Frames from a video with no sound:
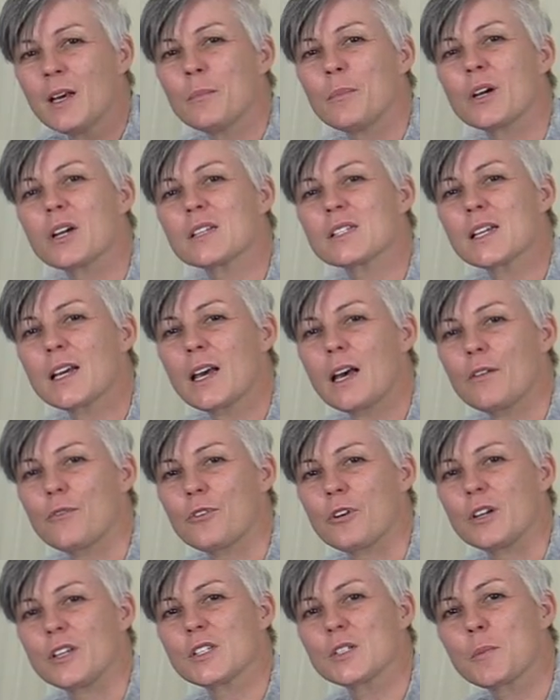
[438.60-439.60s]
Because I have
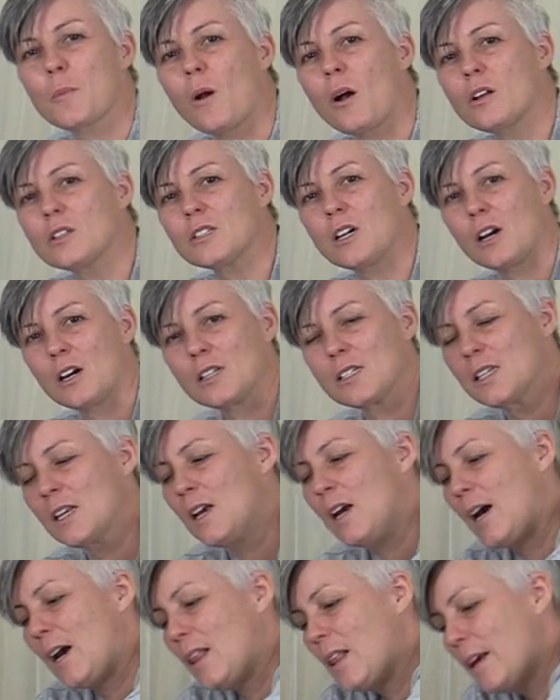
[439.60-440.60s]
very small dogs,
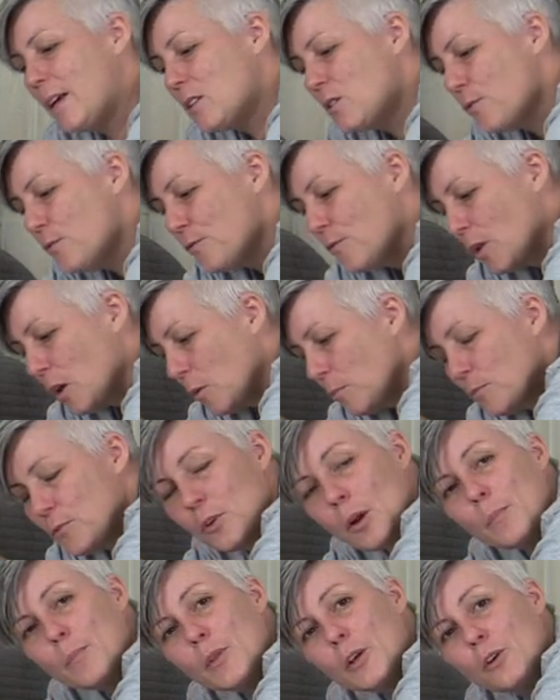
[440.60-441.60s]
I like to film
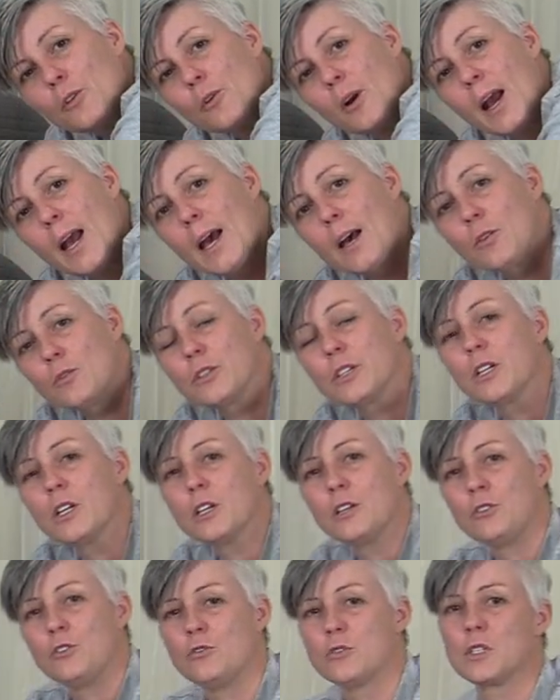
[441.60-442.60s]
from the ground
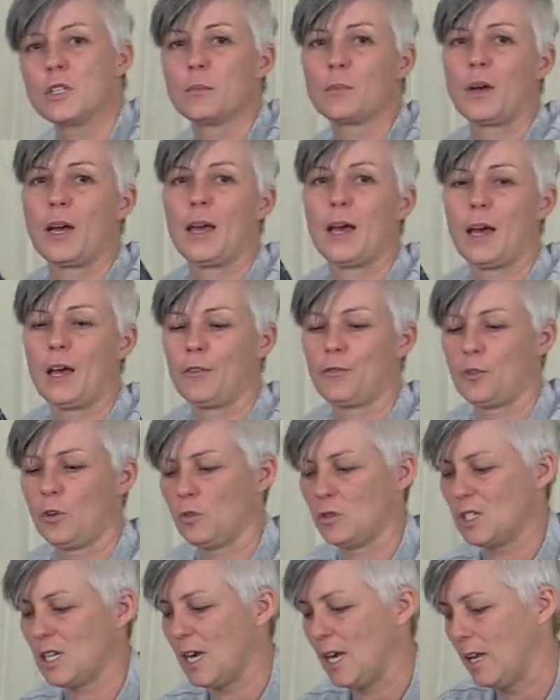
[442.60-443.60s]
using my
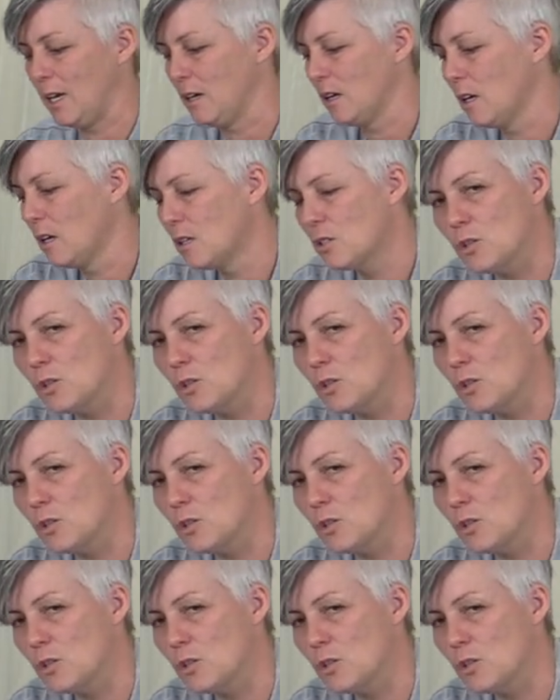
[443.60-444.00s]
iPhone 10.